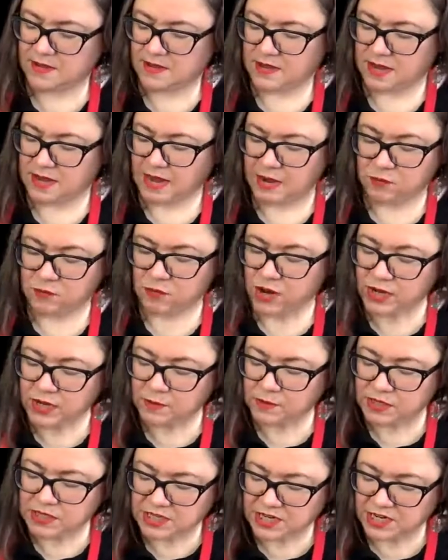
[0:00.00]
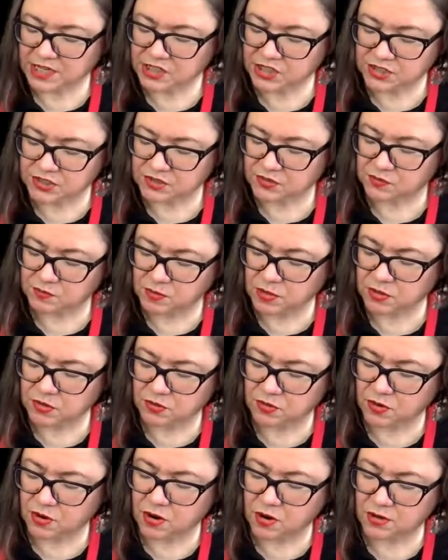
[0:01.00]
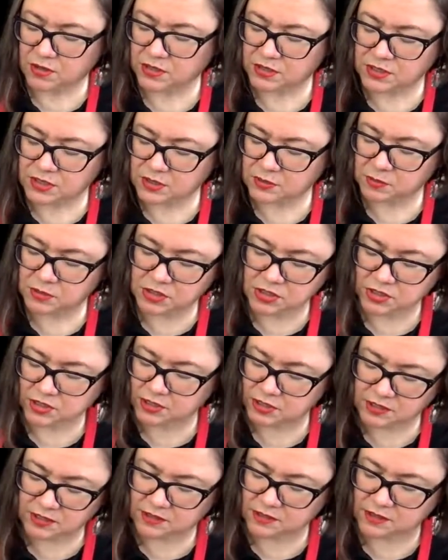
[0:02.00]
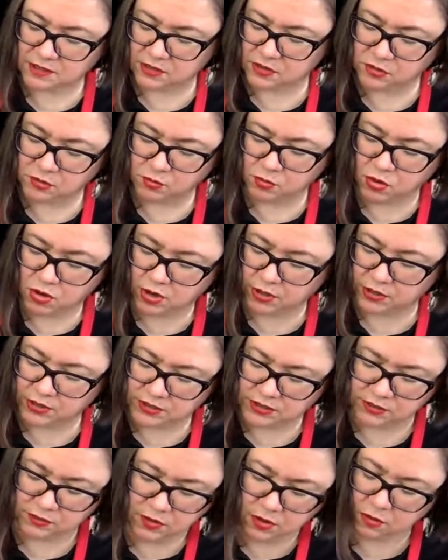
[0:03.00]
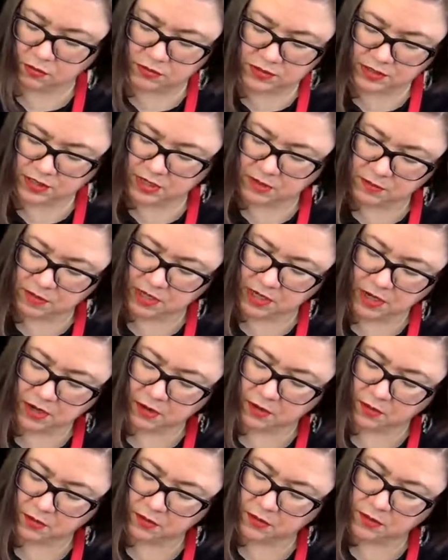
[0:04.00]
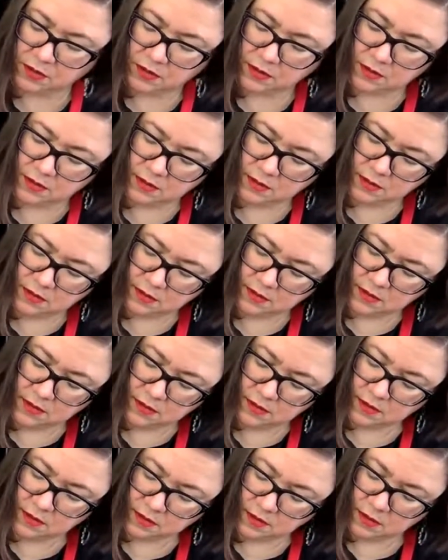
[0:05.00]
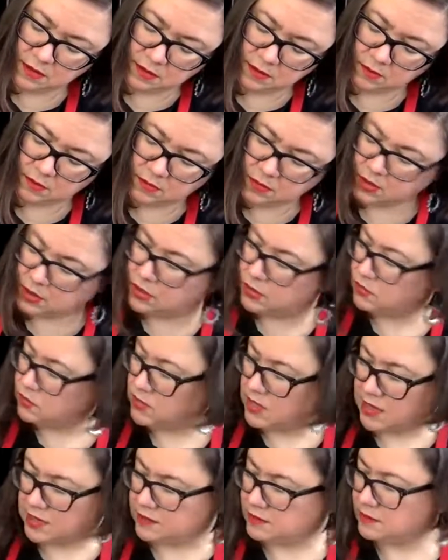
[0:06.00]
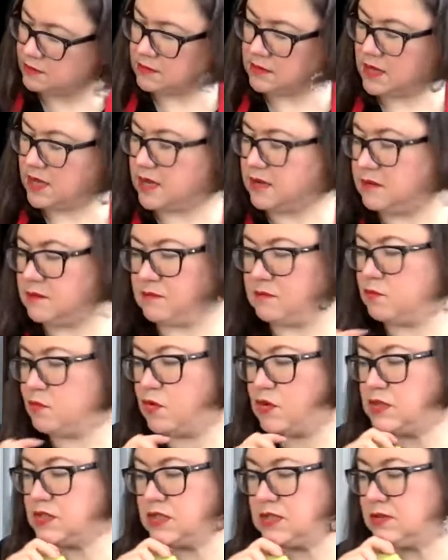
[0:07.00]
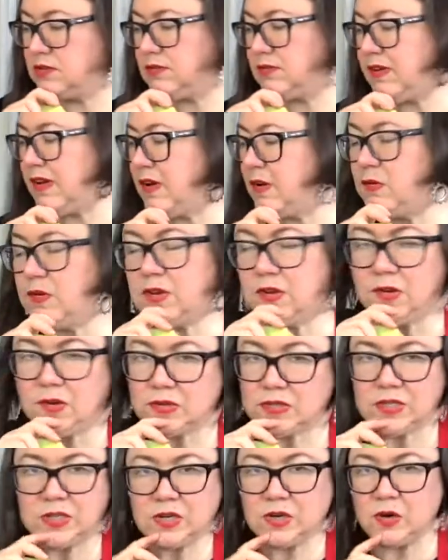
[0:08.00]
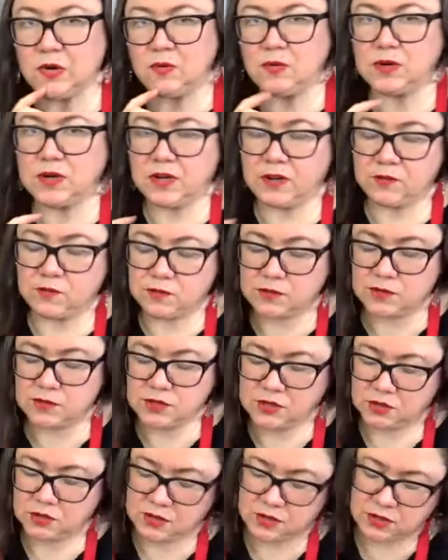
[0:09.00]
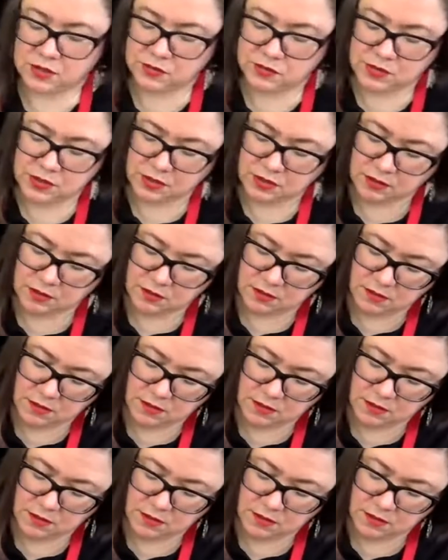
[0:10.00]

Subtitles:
And recommendations from other artists, especially as new products are always coming out. You know, that wasn't out years ago when I first started using